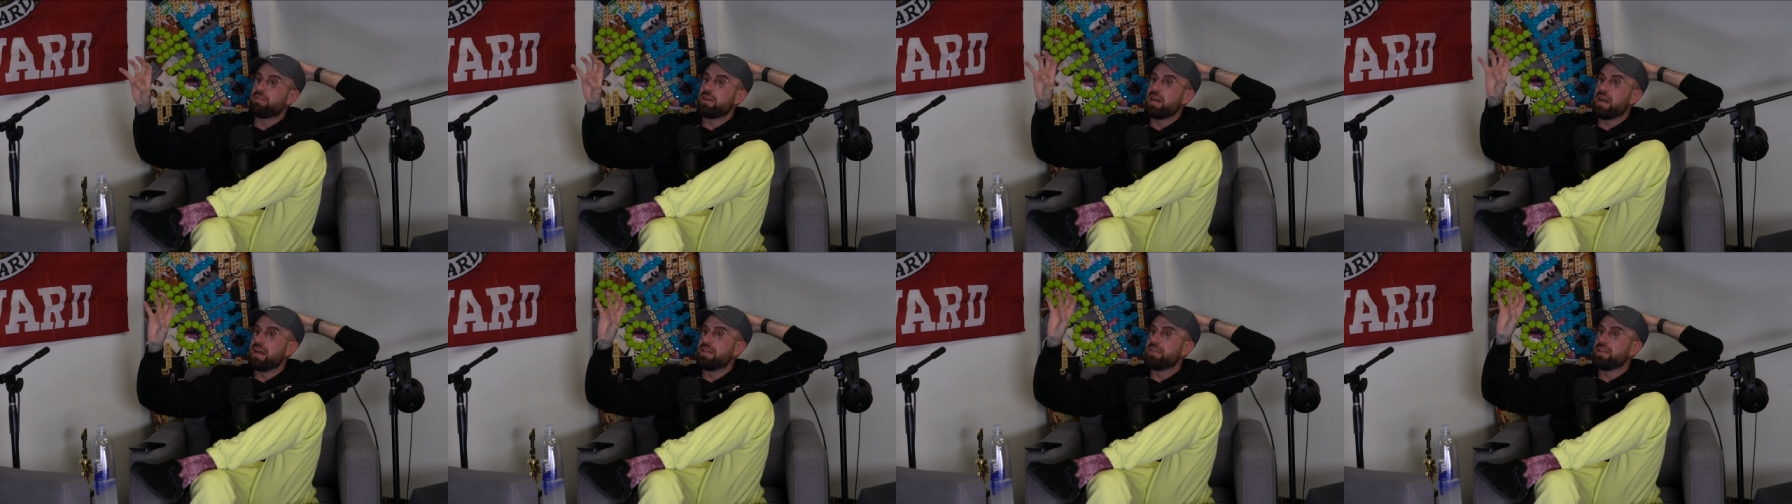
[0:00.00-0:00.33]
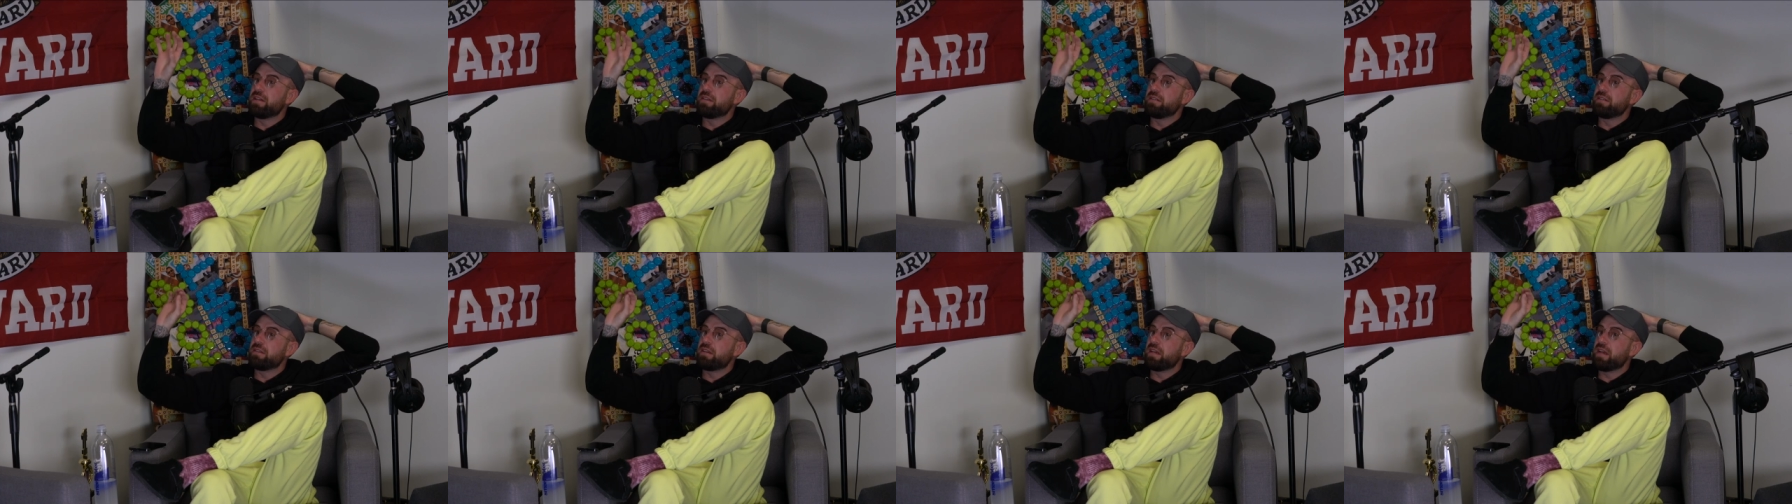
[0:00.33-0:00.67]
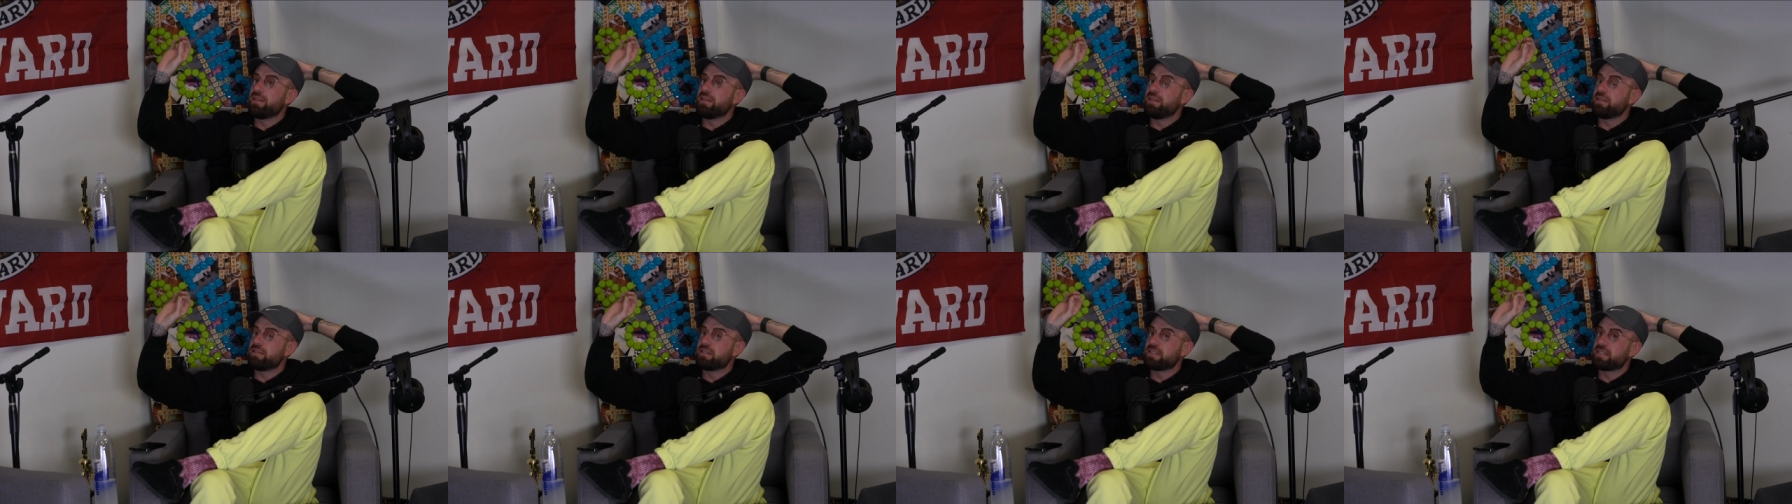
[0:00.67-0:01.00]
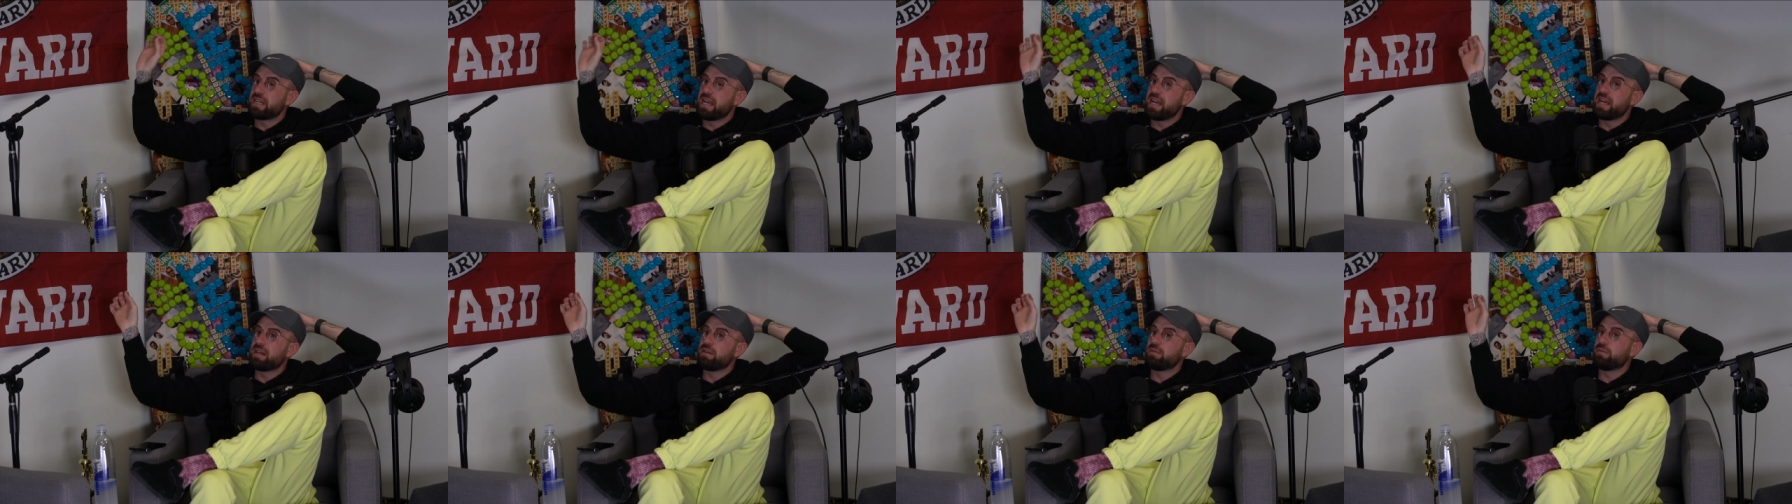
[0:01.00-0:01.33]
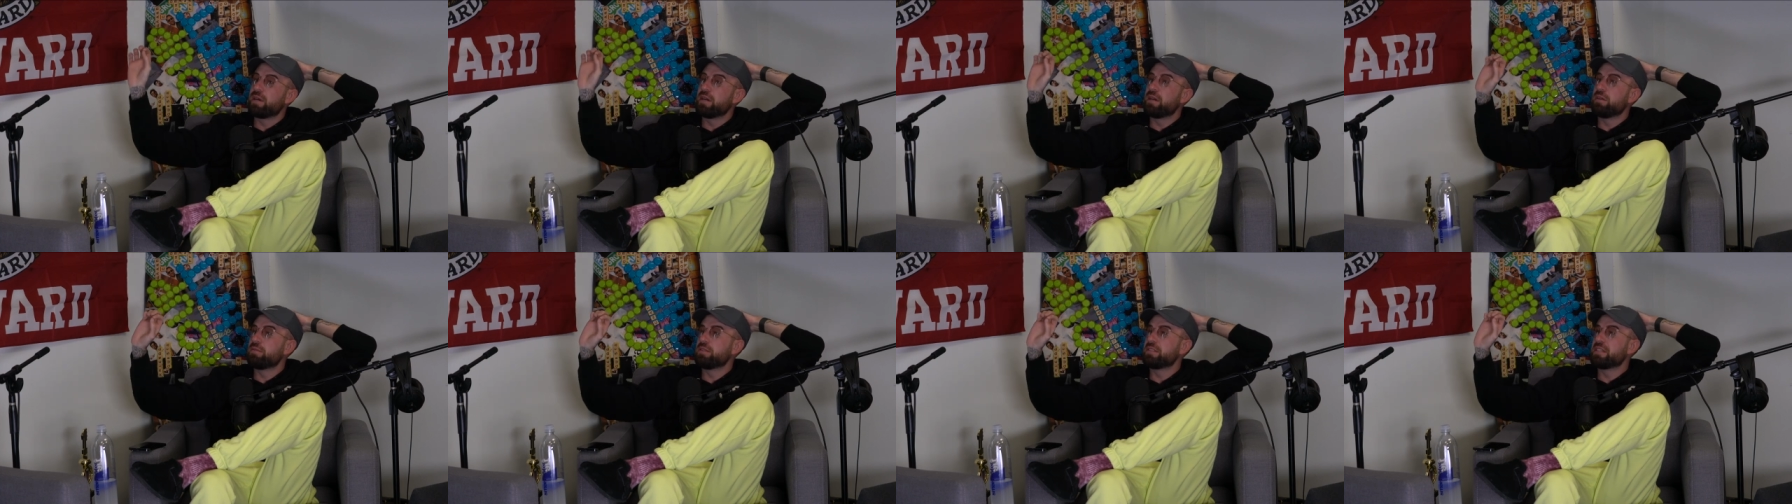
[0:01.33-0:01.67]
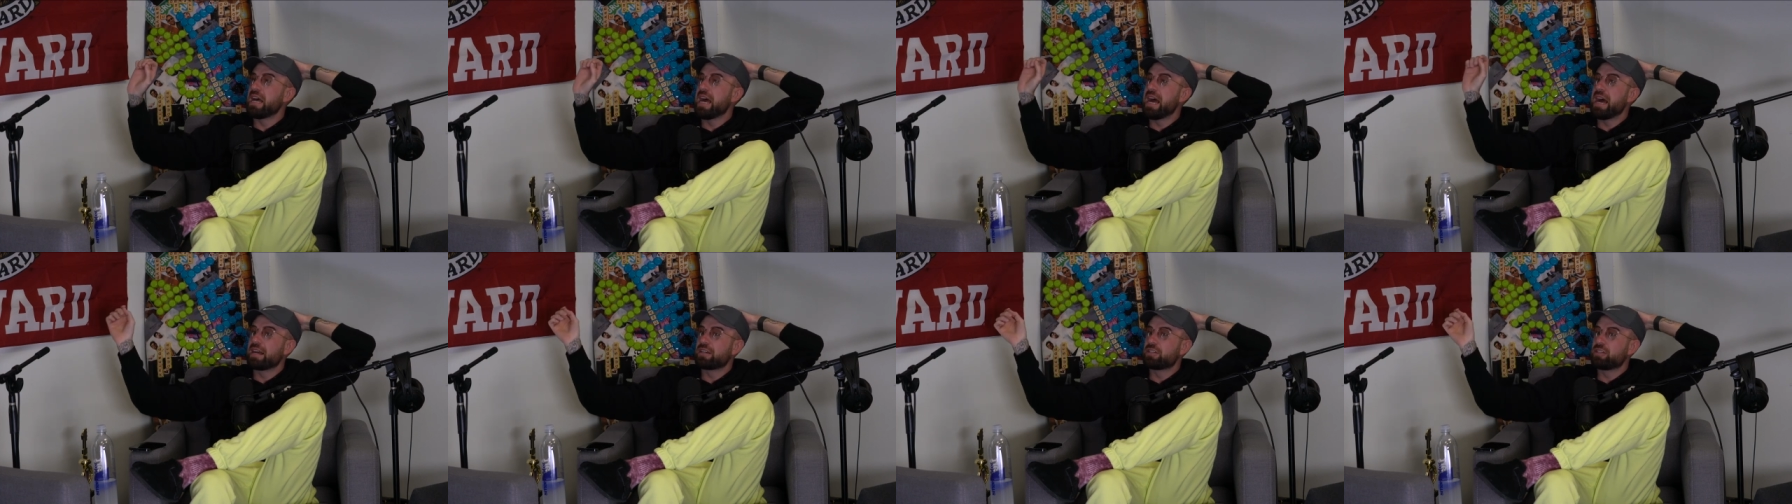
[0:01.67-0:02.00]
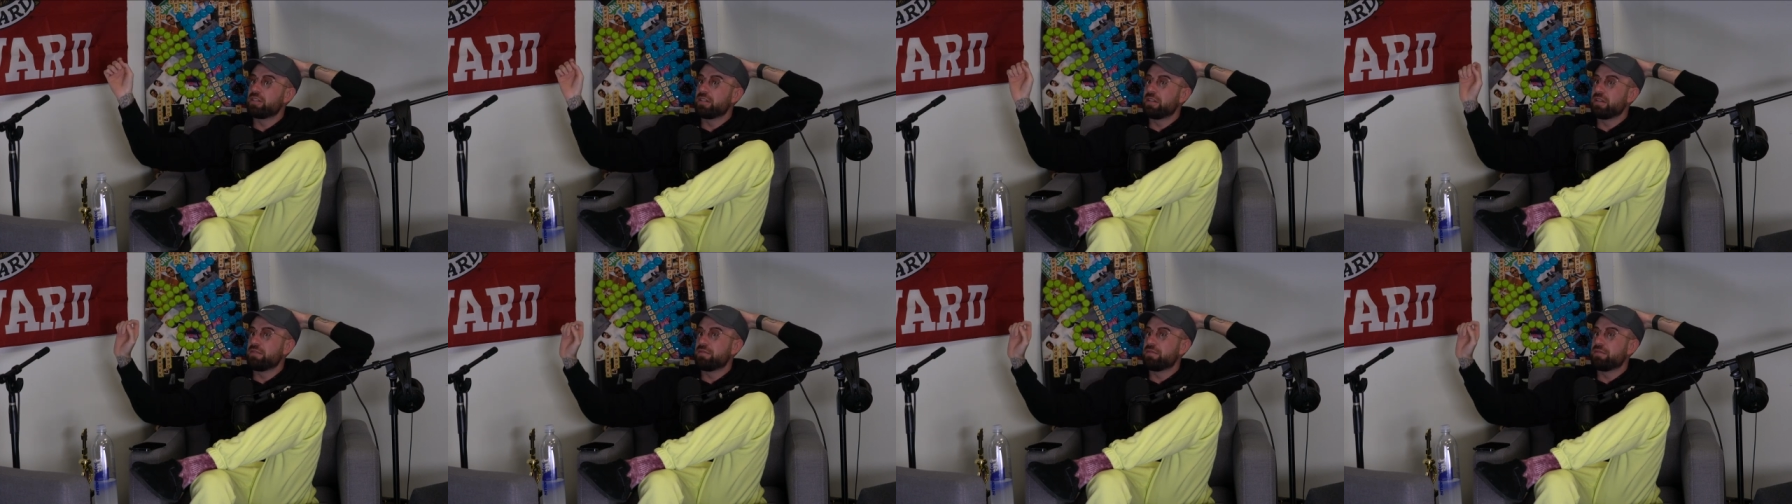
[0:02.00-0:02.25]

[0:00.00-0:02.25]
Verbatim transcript: and then and then saying where it was actually